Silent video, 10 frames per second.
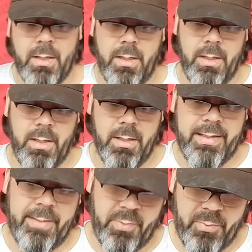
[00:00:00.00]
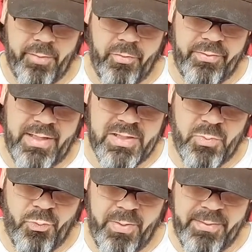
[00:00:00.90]
Captain Marvel, you got a
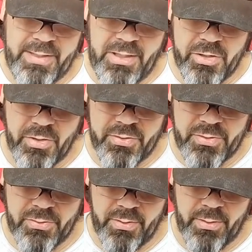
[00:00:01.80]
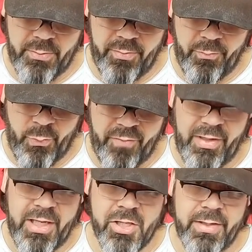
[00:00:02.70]
Supreme Intelligence
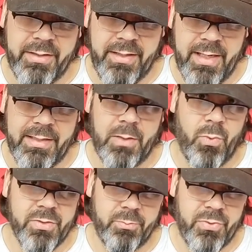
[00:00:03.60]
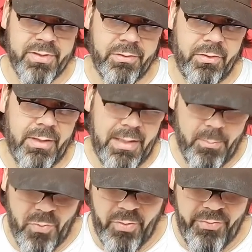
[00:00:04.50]
revelation at the end that wasn't presented in the
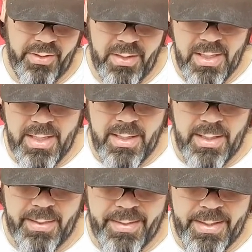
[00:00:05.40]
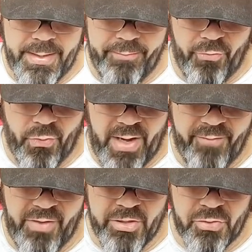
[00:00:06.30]
movie. And then for
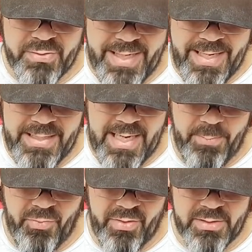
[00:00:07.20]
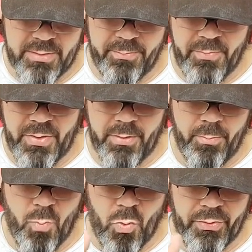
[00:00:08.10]
Avengers Endgame, you've got some
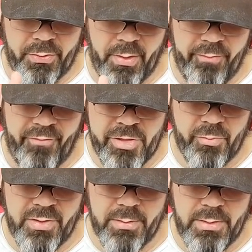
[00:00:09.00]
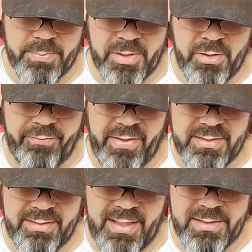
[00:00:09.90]
more visual special
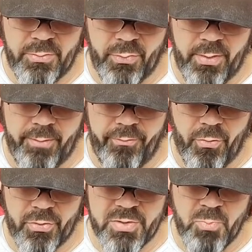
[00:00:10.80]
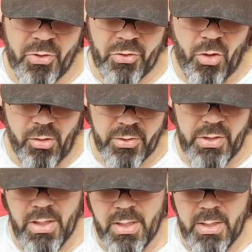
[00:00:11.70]
effects tests for Smart Hulk.